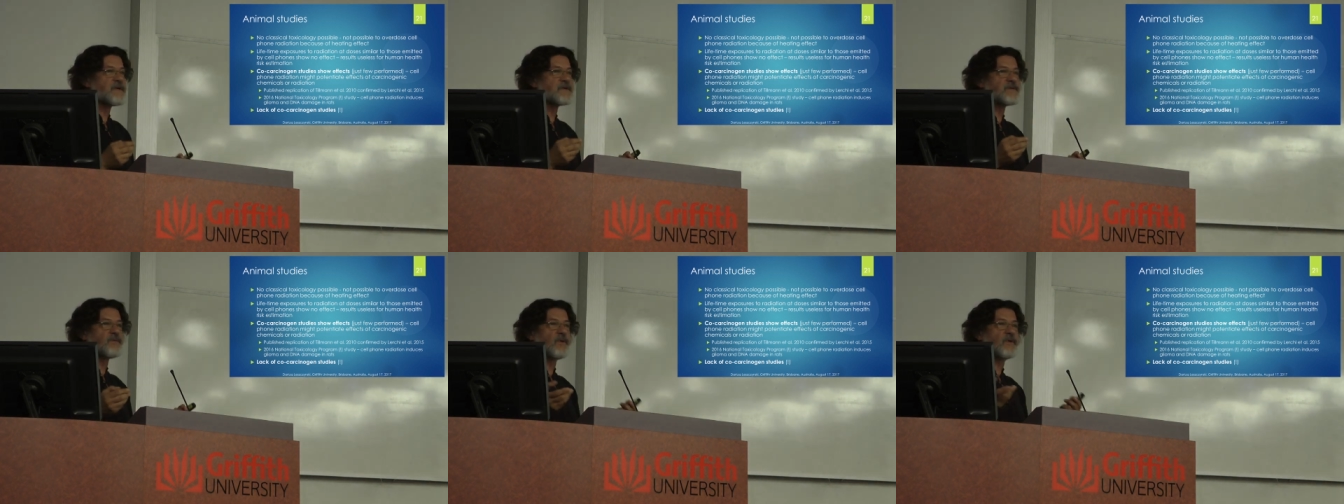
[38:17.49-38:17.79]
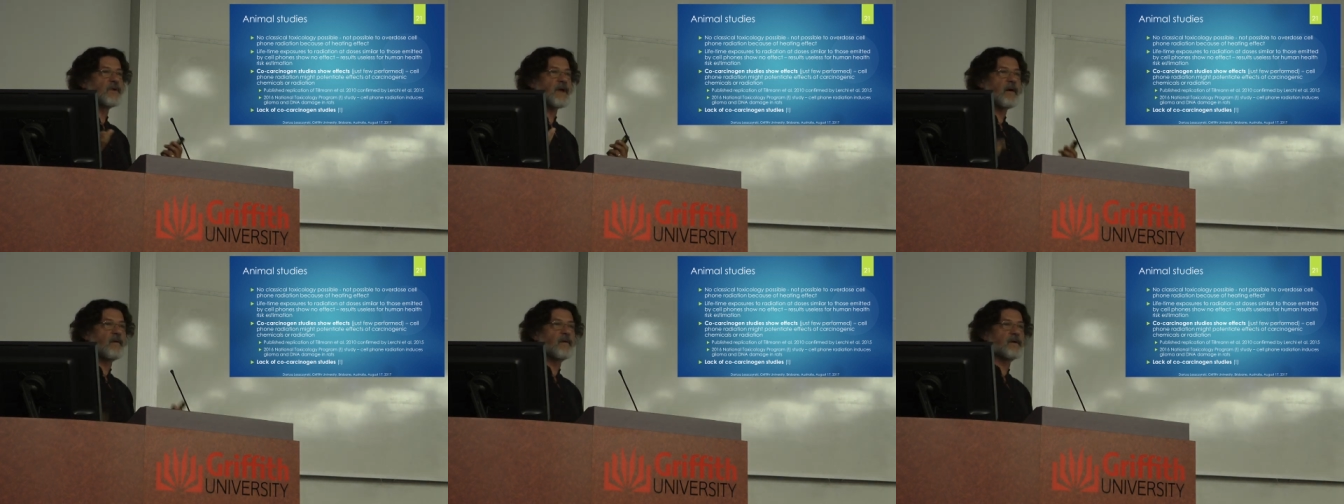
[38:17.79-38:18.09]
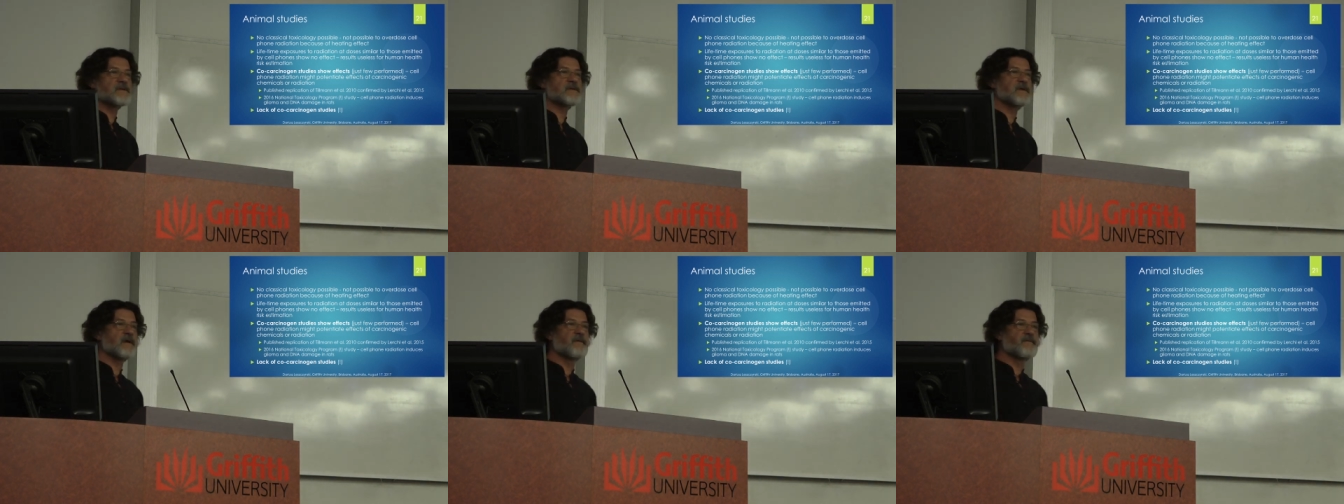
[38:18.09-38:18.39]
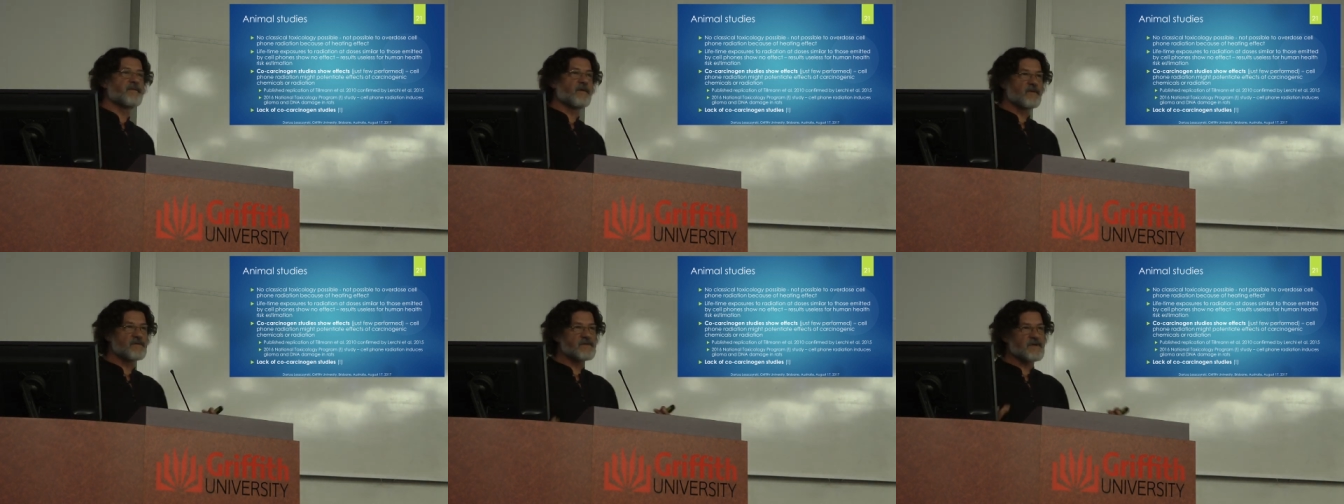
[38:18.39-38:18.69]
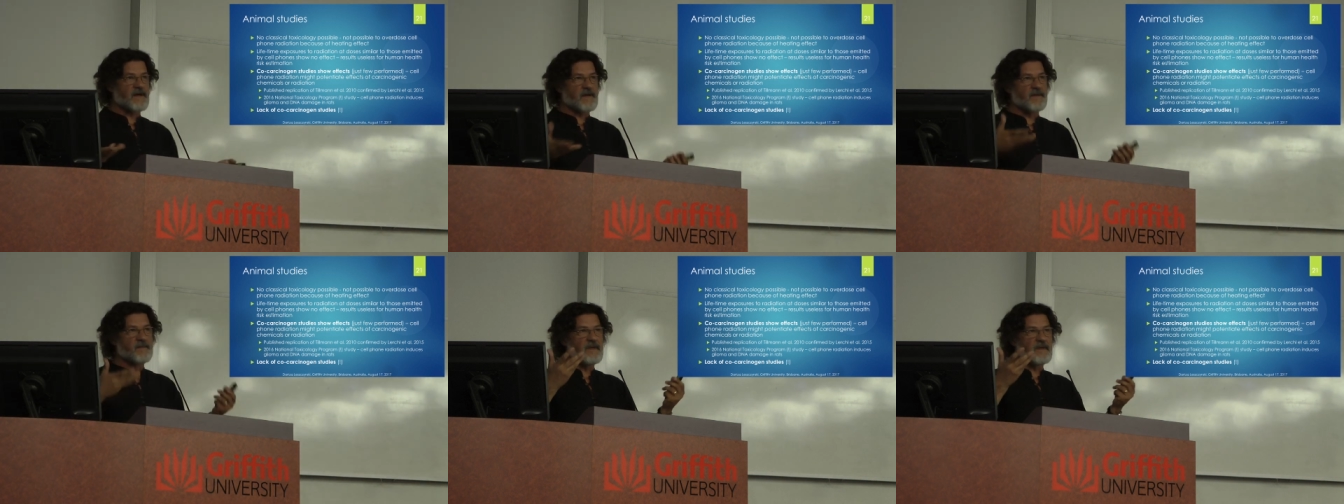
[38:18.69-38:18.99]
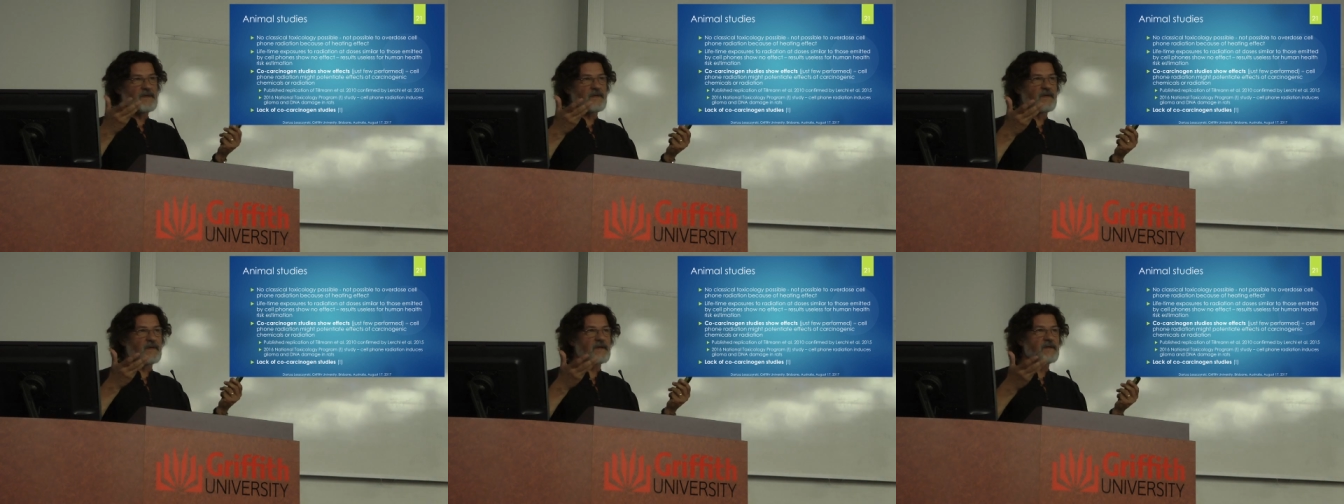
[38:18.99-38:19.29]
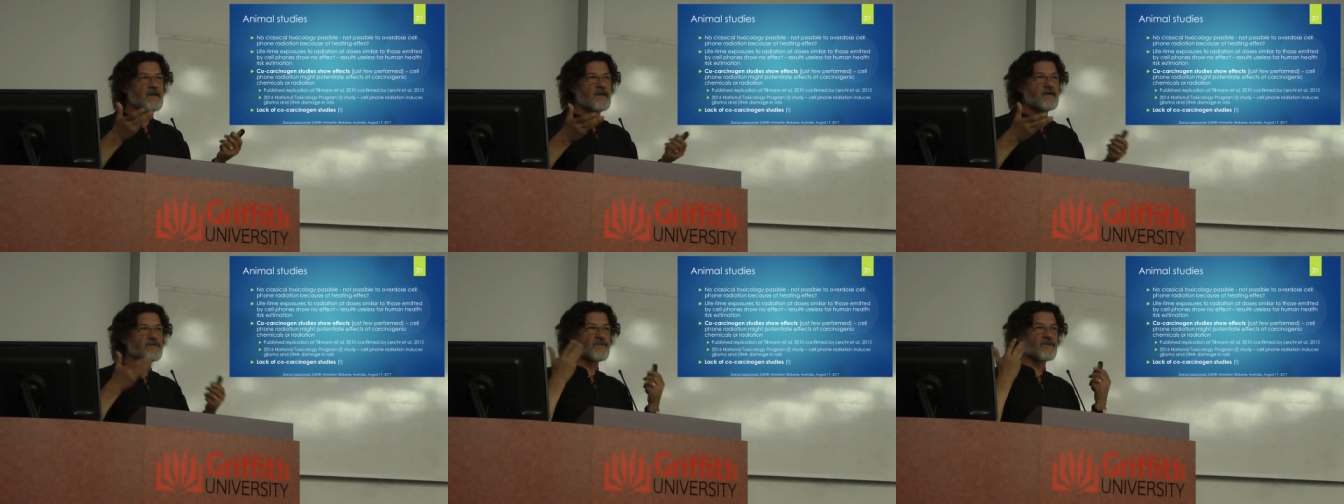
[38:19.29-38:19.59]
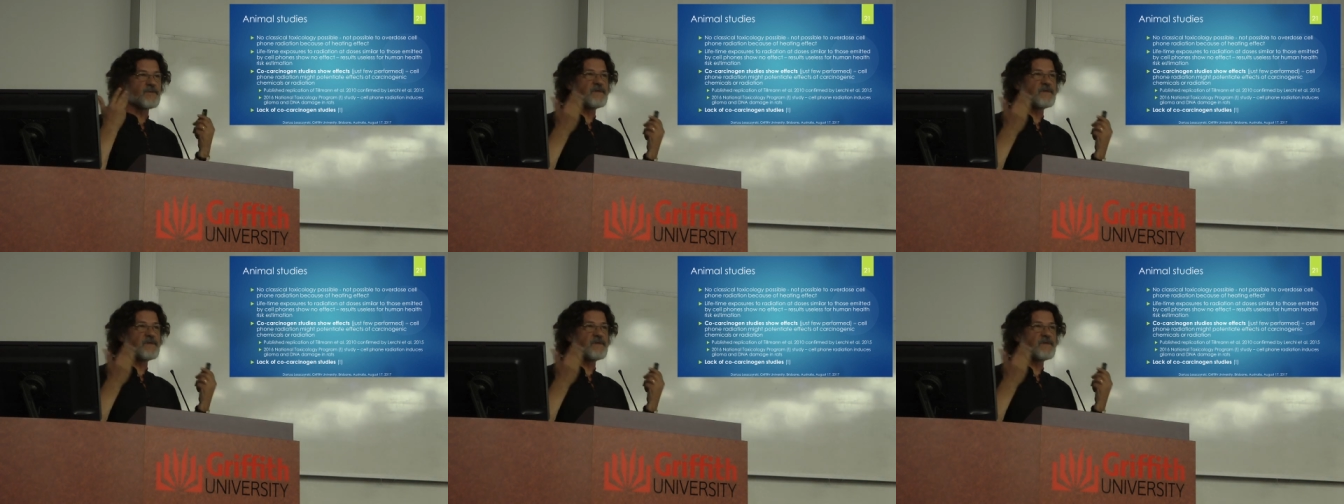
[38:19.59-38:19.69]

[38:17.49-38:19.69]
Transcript: to this what our cell phones are emitting,